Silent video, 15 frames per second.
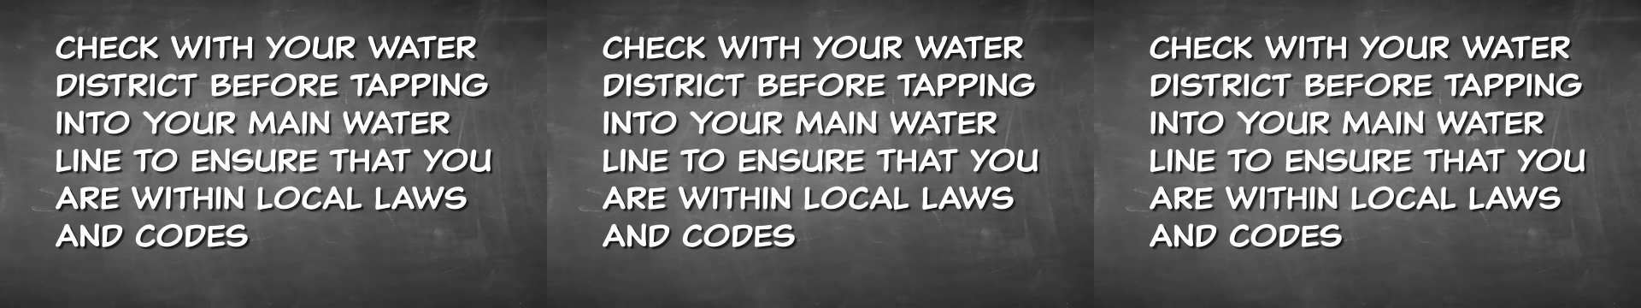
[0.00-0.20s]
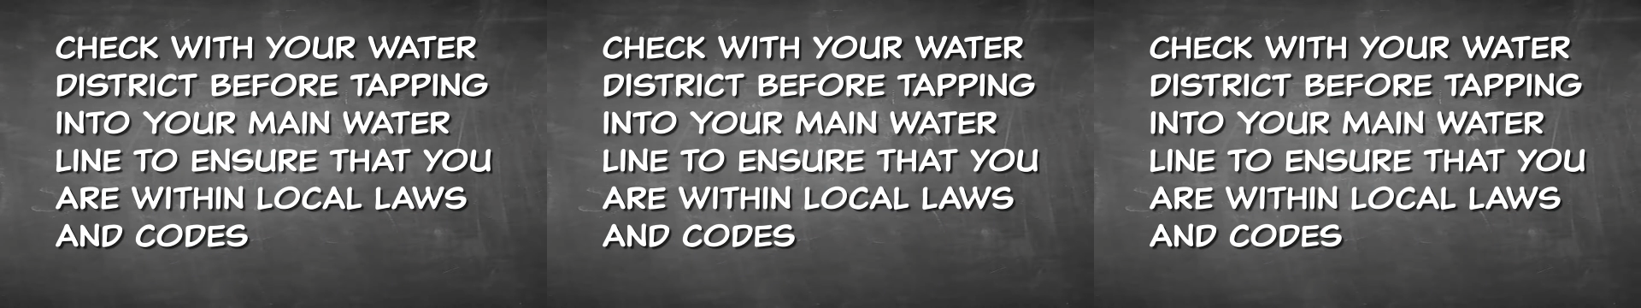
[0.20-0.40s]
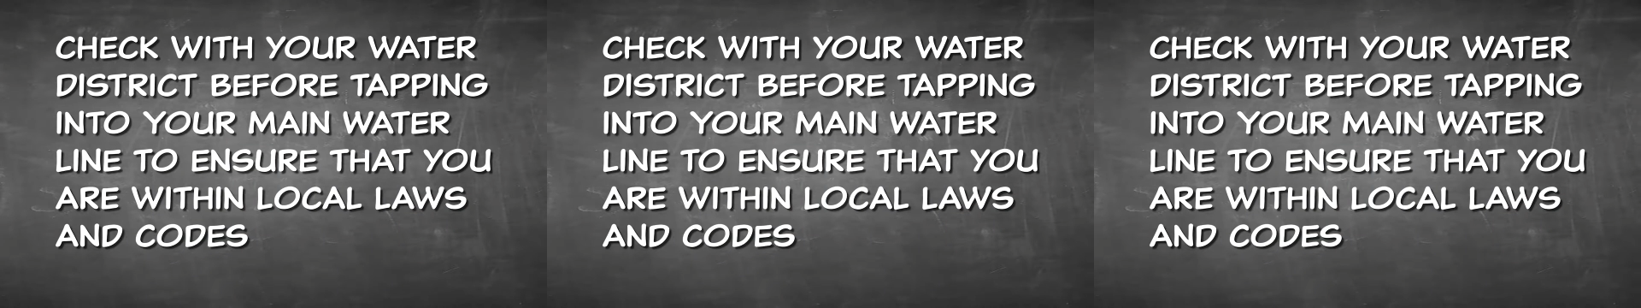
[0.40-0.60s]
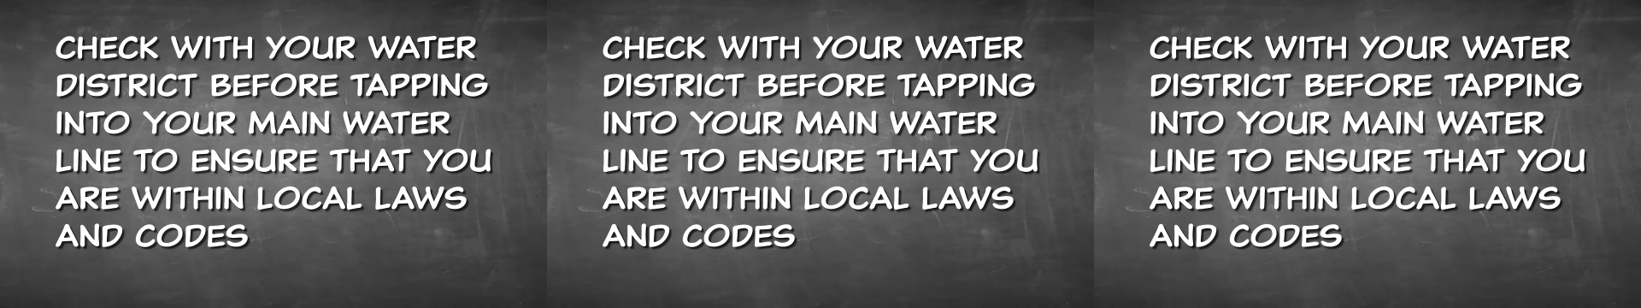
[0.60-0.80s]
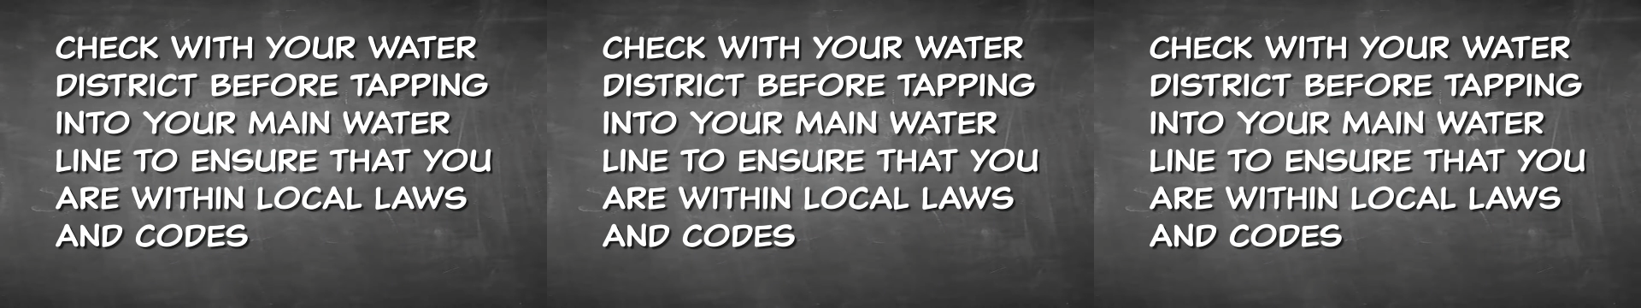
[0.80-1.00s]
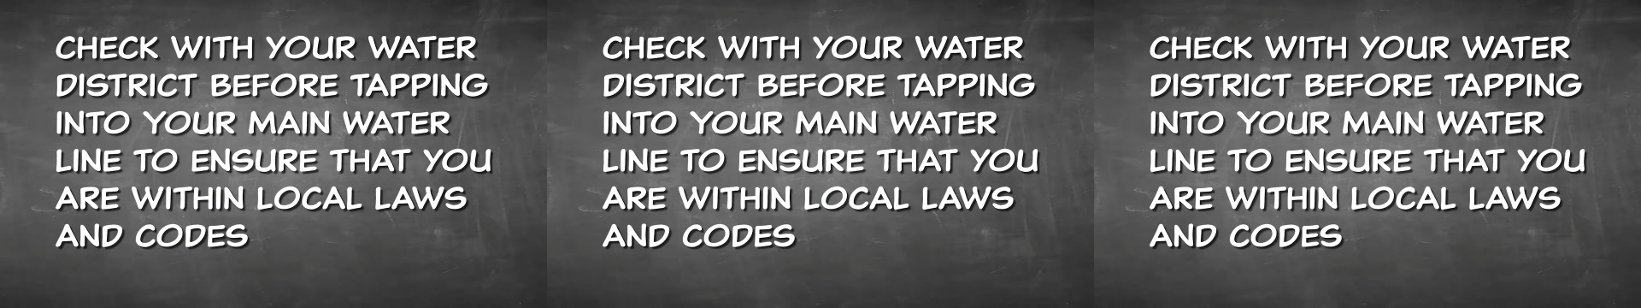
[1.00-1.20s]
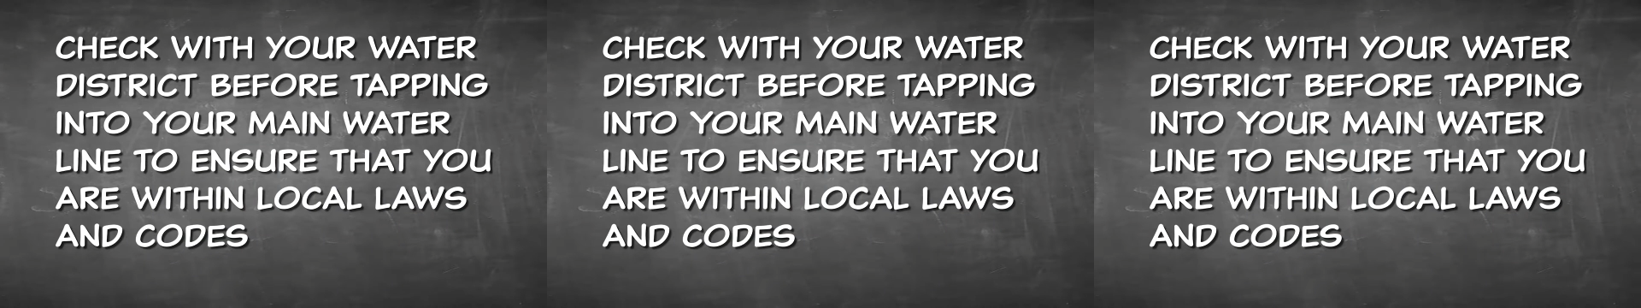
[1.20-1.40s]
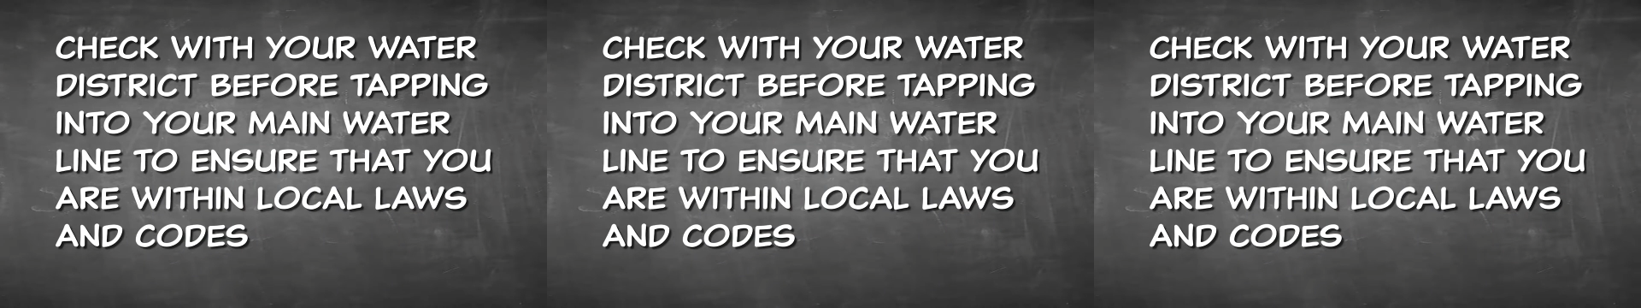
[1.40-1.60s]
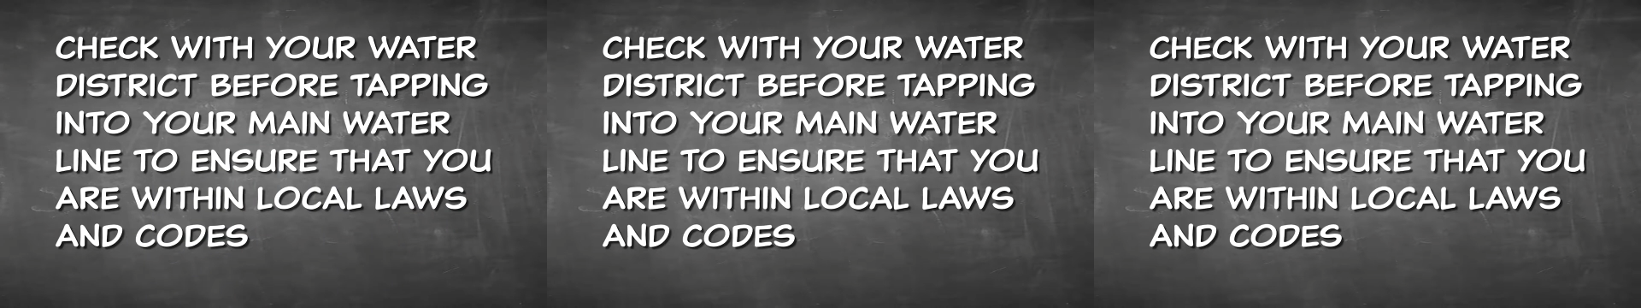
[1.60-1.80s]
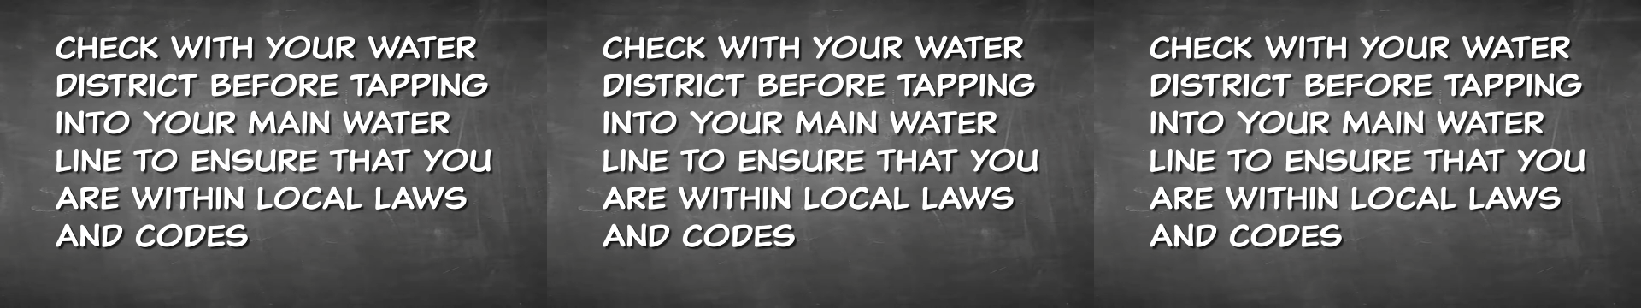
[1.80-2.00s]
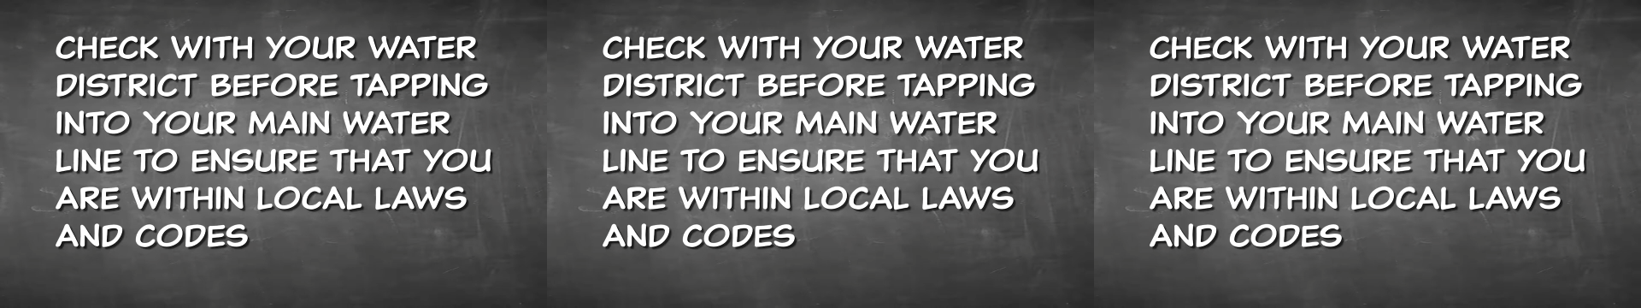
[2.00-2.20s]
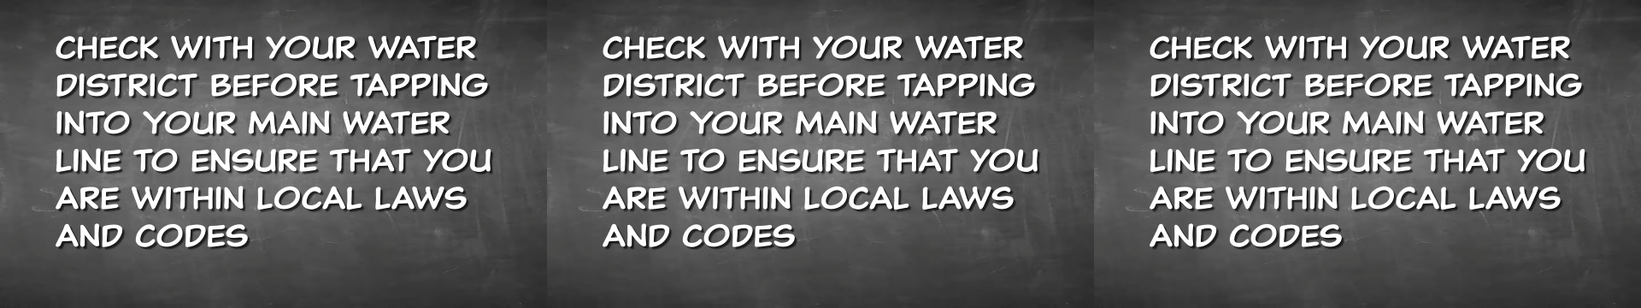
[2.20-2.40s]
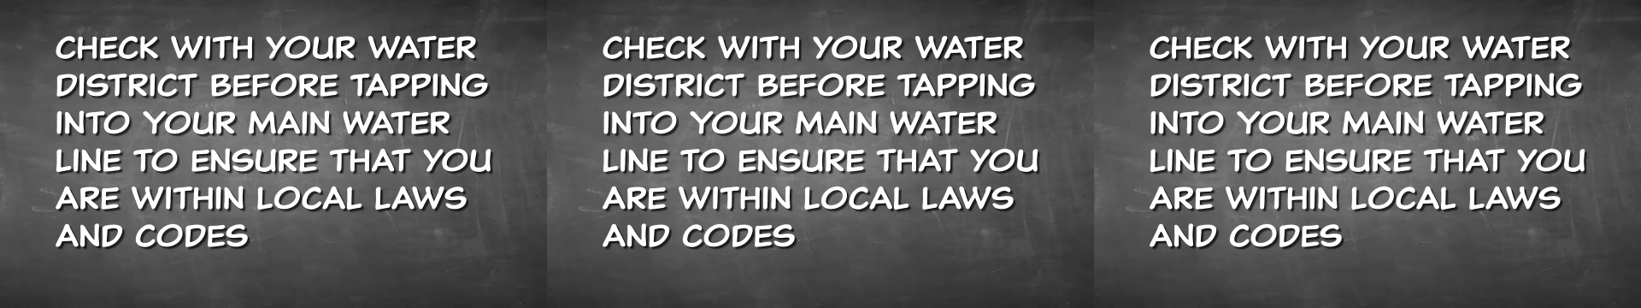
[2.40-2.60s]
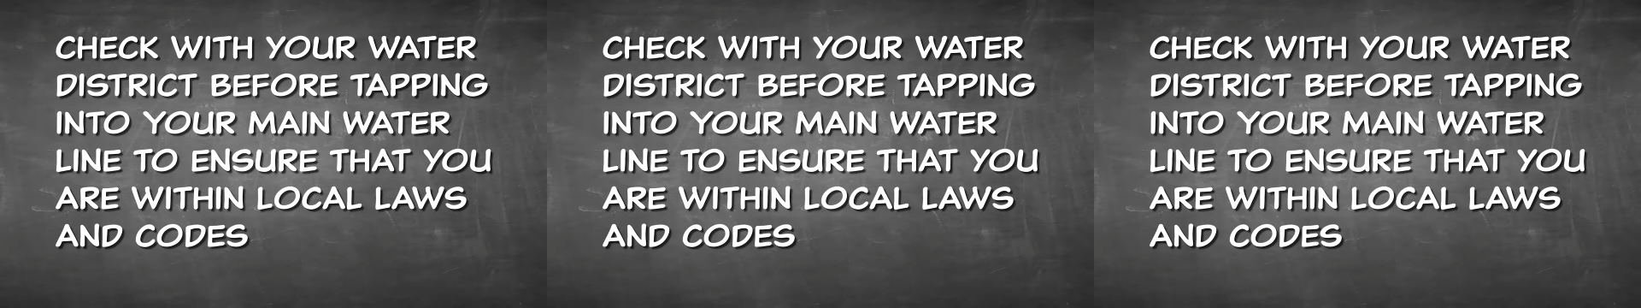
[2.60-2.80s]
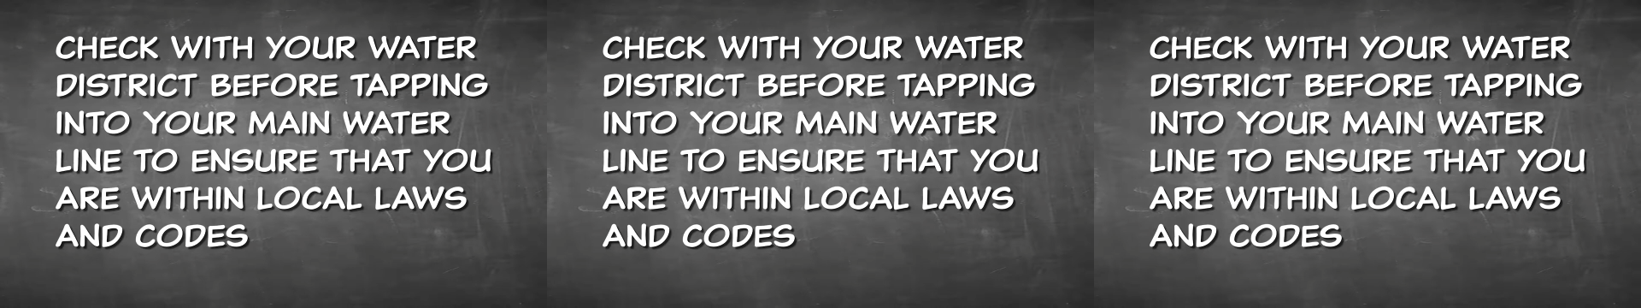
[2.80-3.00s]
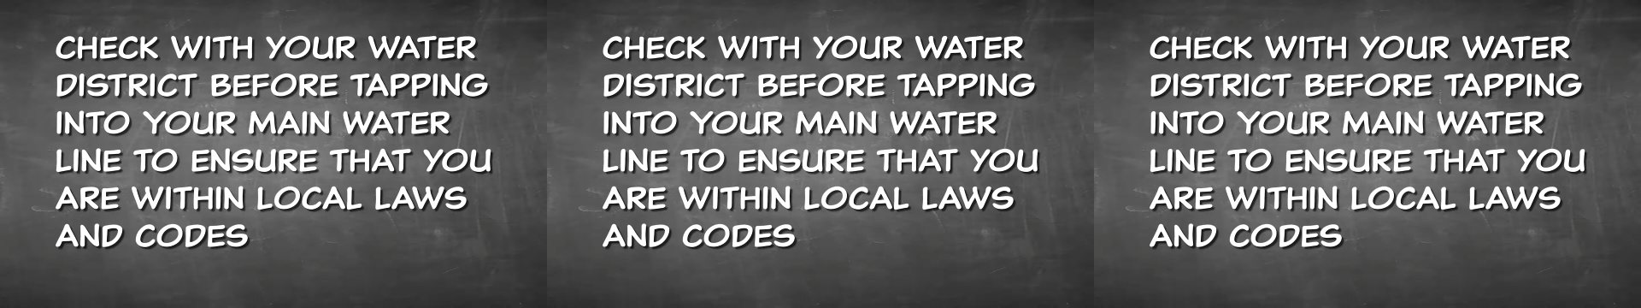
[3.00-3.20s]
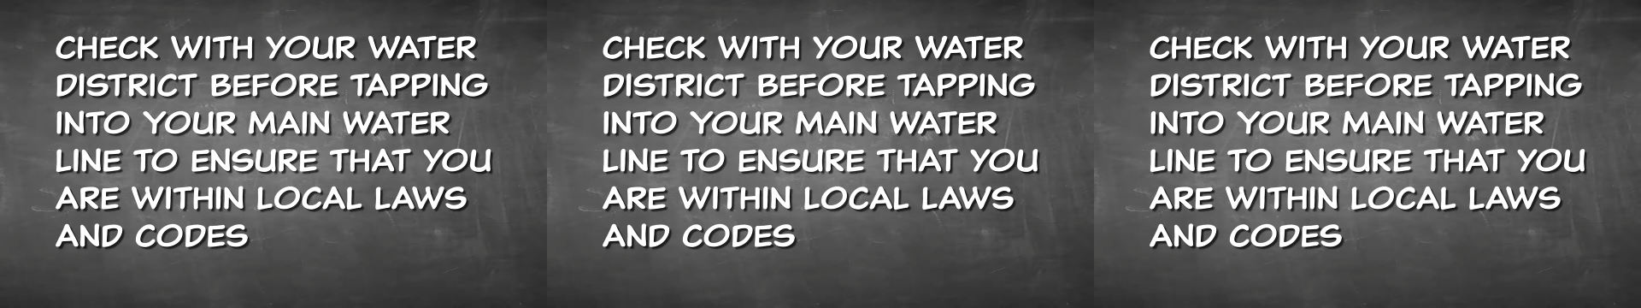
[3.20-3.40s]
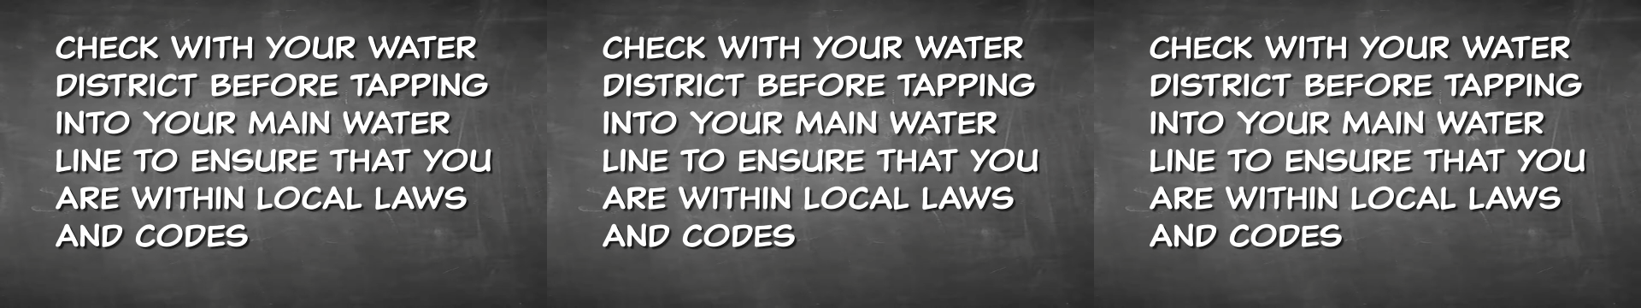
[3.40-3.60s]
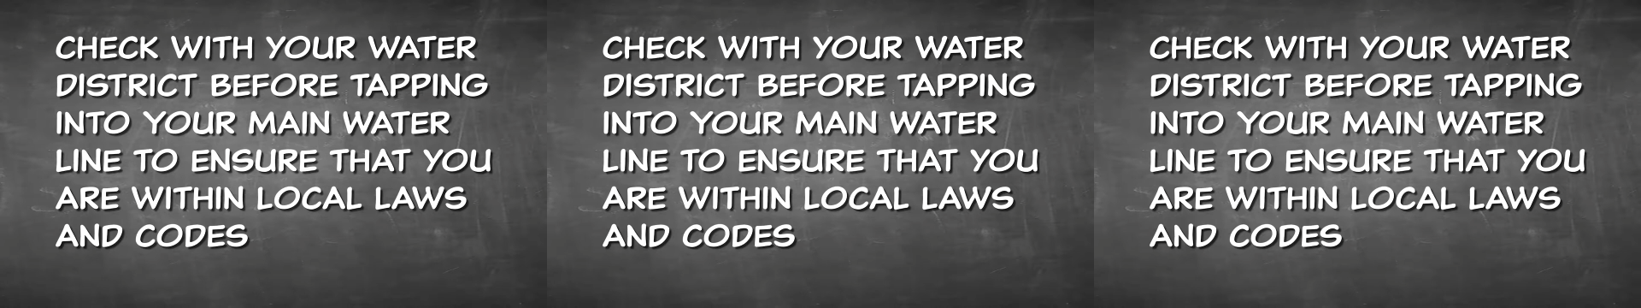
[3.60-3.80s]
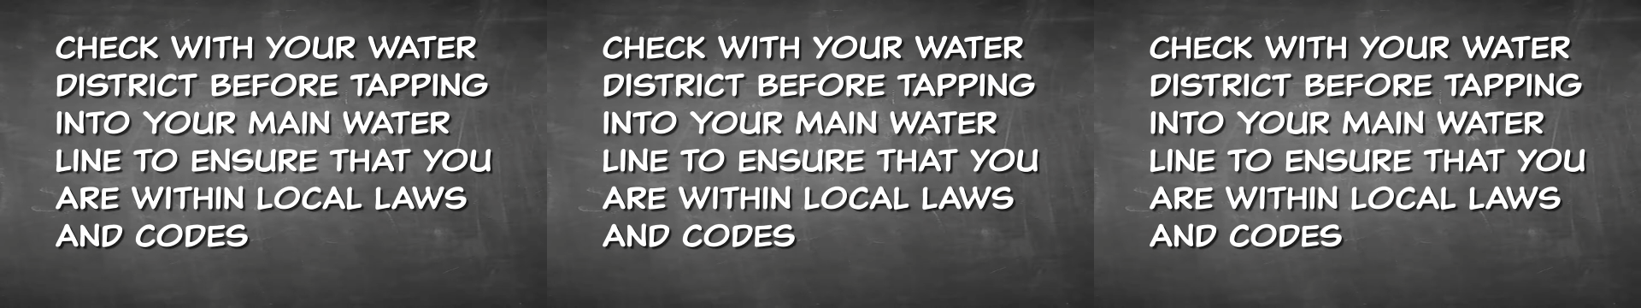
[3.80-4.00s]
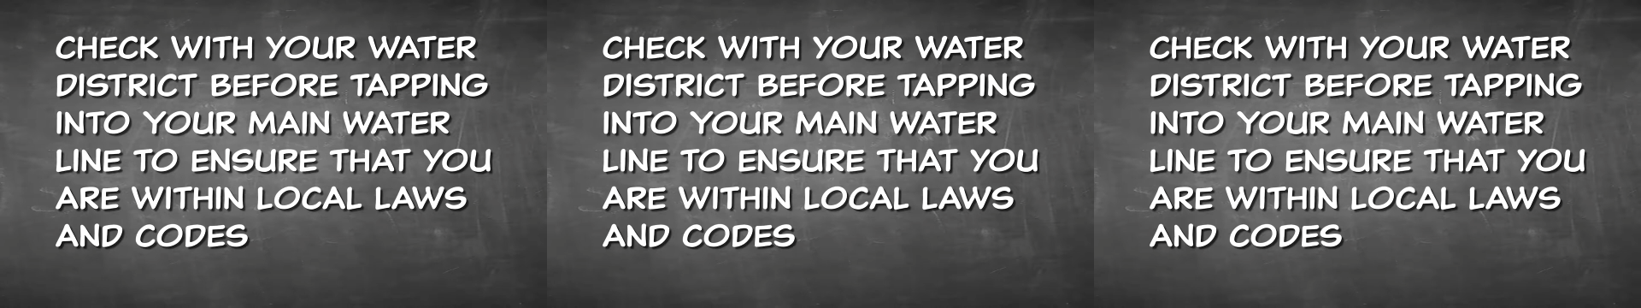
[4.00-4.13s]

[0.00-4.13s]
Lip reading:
[unreadable: no face in view]